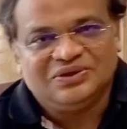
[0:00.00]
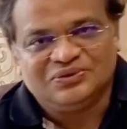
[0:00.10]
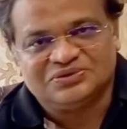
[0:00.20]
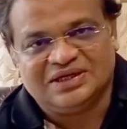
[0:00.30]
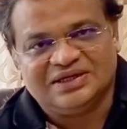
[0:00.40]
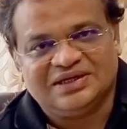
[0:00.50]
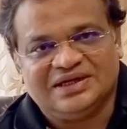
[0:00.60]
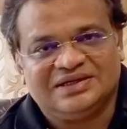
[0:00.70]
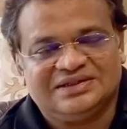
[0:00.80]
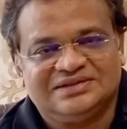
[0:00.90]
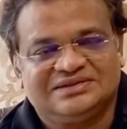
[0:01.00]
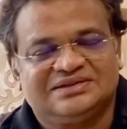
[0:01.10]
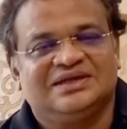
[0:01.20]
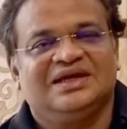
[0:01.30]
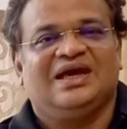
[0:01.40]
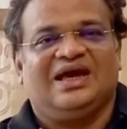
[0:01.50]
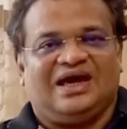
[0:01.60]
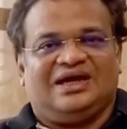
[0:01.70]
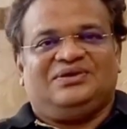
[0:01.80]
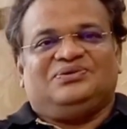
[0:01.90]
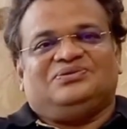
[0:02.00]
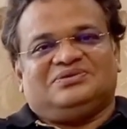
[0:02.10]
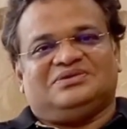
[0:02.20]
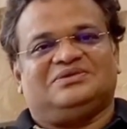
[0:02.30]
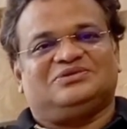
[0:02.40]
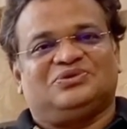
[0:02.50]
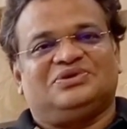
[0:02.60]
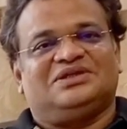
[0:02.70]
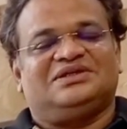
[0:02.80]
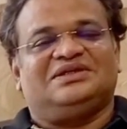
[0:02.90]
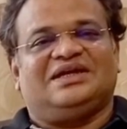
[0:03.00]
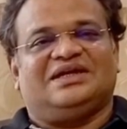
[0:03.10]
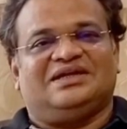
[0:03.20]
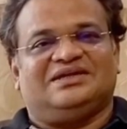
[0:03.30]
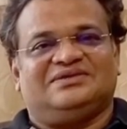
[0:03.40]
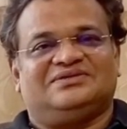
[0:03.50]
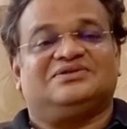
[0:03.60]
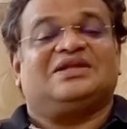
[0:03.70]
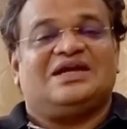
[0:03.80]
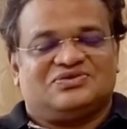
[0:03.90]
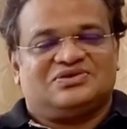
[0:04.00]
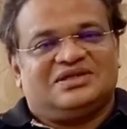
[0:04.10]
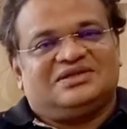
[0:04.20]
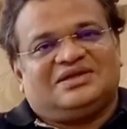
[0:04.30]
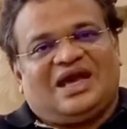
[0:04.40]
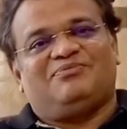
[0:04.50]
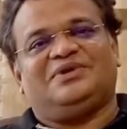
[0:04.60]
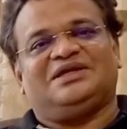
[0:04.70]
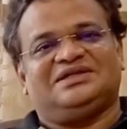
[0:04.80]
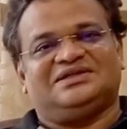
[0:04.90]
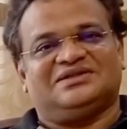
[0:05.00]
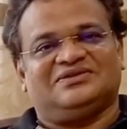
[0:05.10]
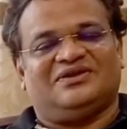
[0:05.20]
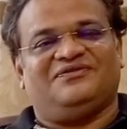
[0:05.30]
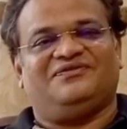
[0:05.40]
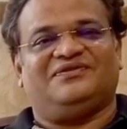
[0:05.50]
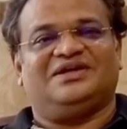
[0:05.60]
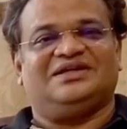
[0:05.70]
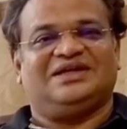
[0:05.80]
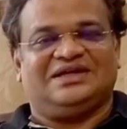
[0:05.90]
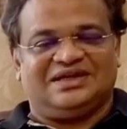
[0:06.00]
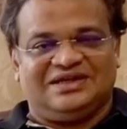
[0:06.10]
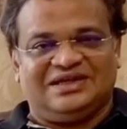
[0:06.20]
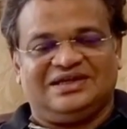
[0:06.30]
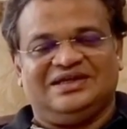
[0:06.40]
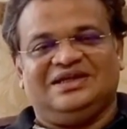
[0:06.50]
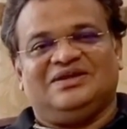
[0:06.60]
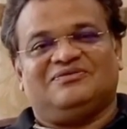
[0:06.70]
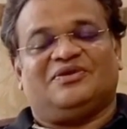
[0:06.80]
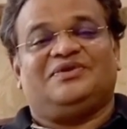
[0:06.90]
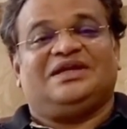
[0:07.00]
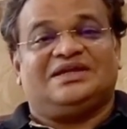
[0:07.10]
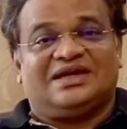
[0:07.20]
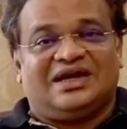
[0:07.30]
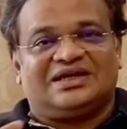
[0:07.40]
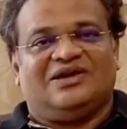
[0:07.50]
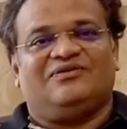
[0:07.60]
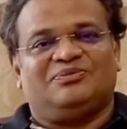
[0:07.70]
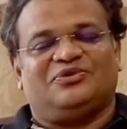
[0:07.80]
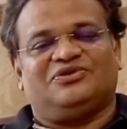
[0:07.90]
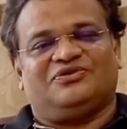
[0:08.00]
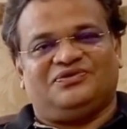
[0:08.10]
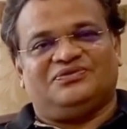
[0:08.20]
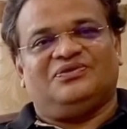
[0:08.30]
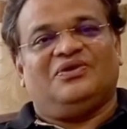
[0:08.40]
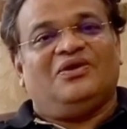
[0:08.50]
You segregate this and you store it in a data lake. So that's the application of data lake from a data archival point of view.